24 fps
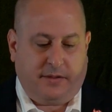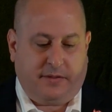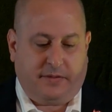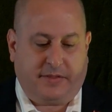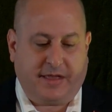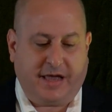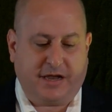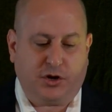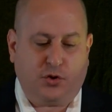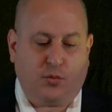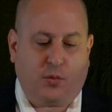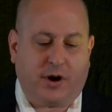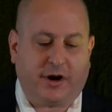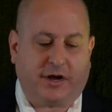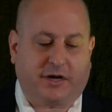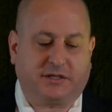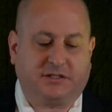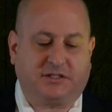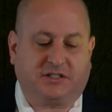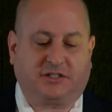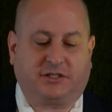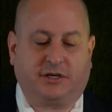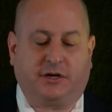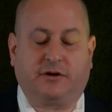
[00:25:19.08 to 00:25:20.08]
Then you want to
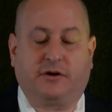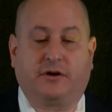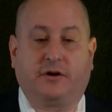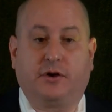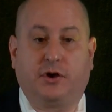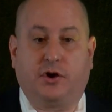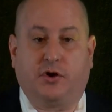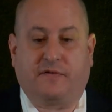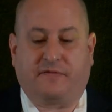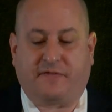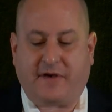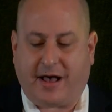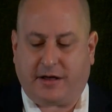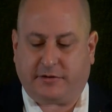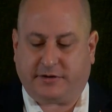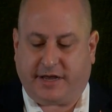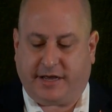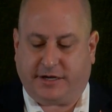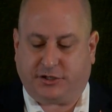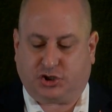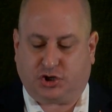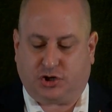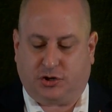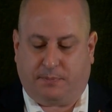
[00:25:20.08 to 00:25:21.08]
consider your
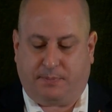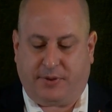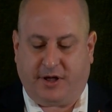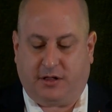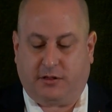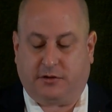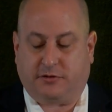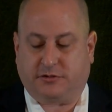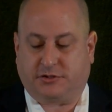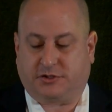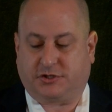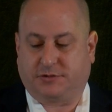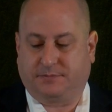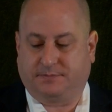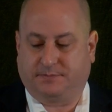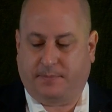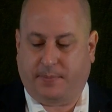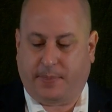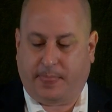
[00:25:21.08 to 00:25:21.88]
foundational pillars.